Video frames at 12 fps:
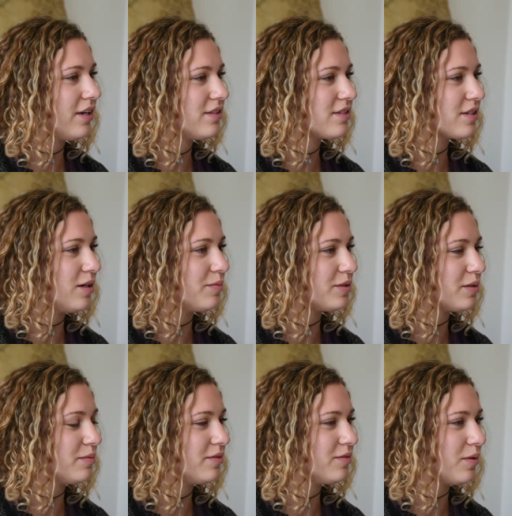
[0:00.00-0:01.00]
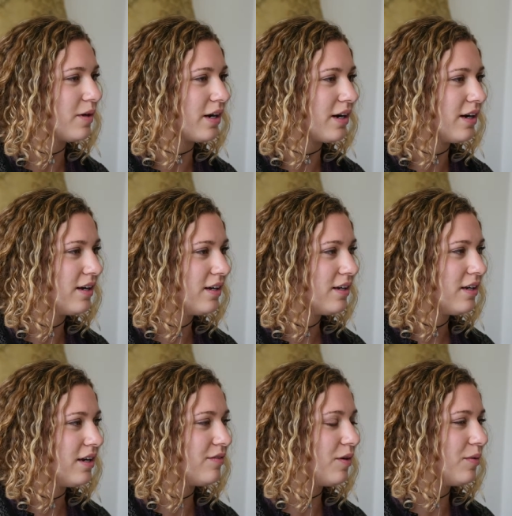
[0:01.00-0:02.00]
done sculpture before.
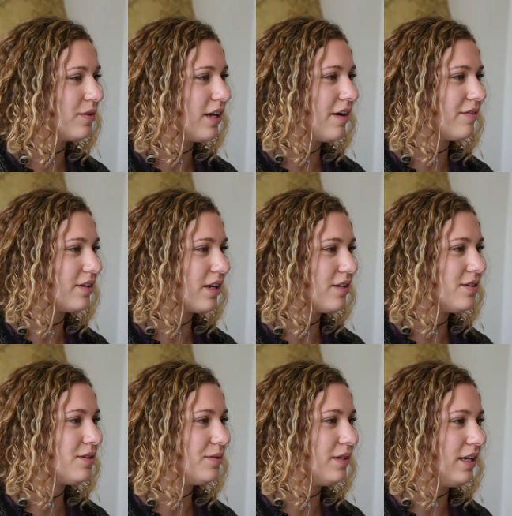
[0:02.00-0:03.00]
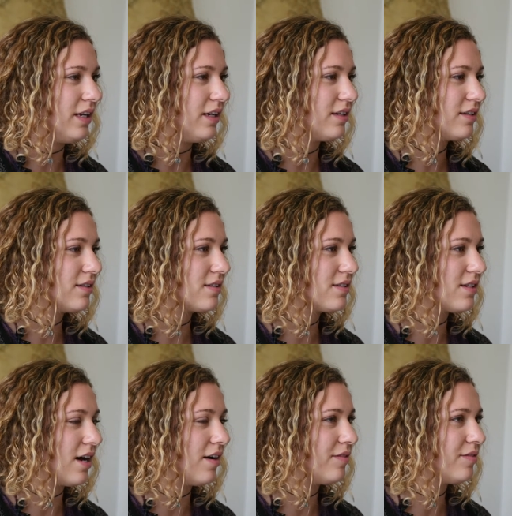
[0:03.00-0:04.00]
I've only ever done 2D
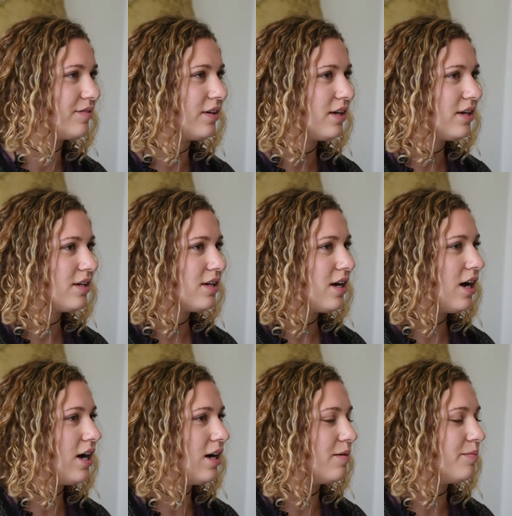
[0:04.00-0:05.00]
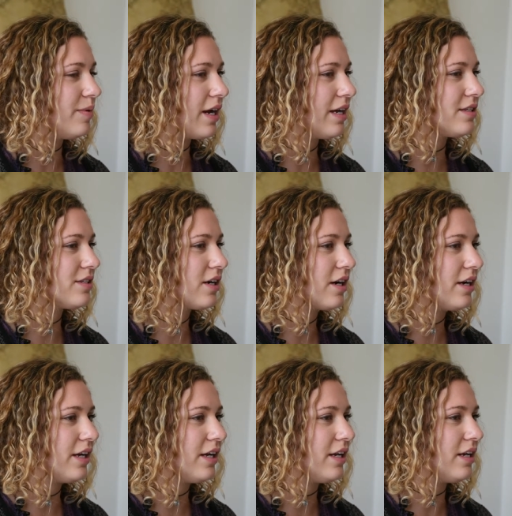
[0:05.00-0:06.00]
stuff. Um, but I
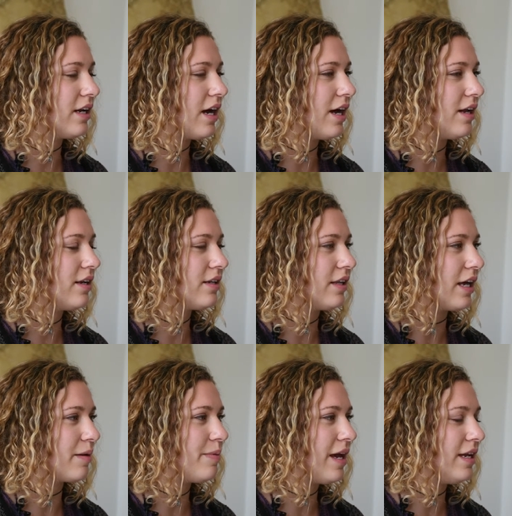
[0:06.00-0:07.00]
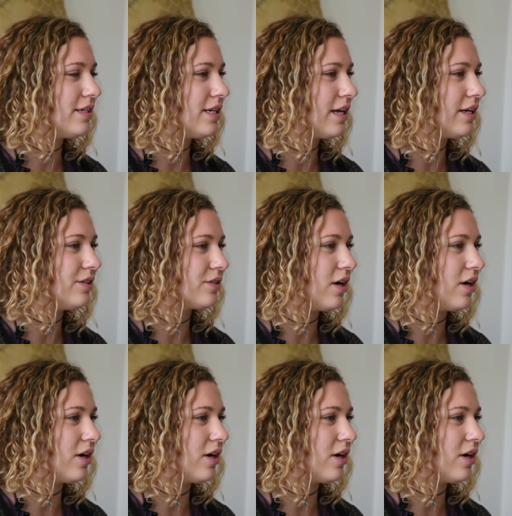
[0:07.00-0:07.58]
started uh, like painting and